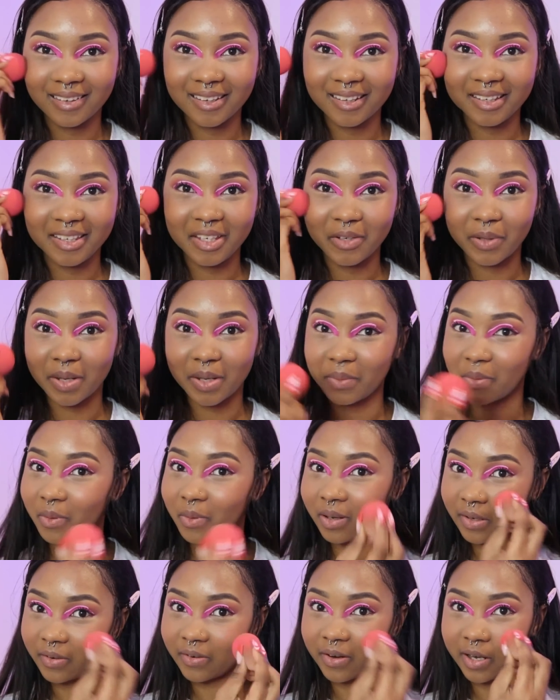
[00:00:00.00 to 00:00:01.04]
You want to be
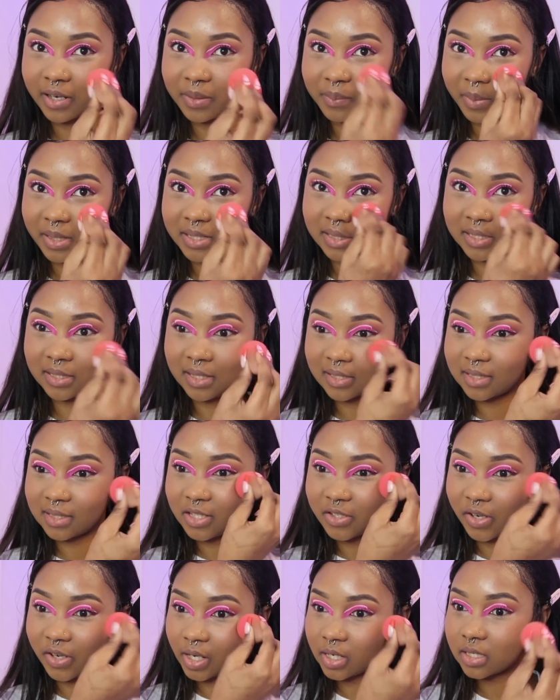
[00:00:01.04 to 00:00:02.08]
walking around musty, dusty,
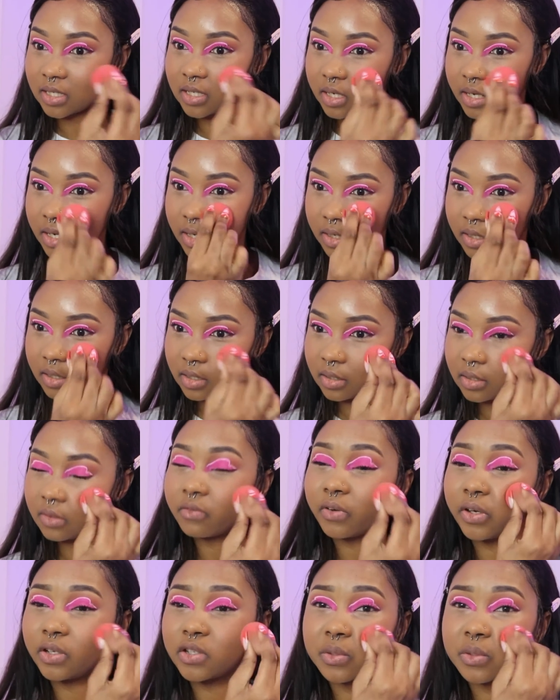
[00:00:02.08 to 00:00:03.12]
crusty
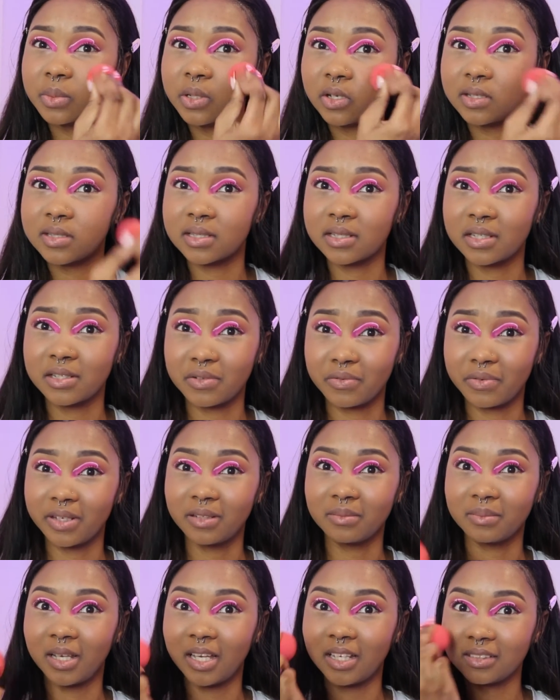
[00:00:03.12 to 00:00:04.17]
for you to be considered a
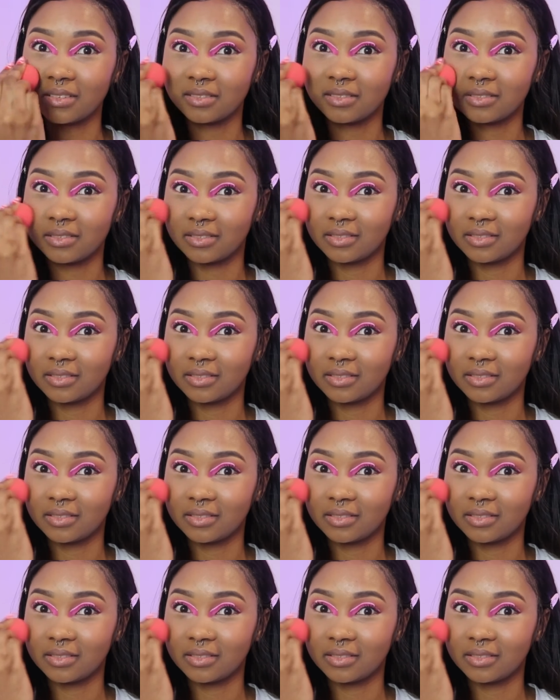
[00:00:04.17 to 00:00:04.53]
real man?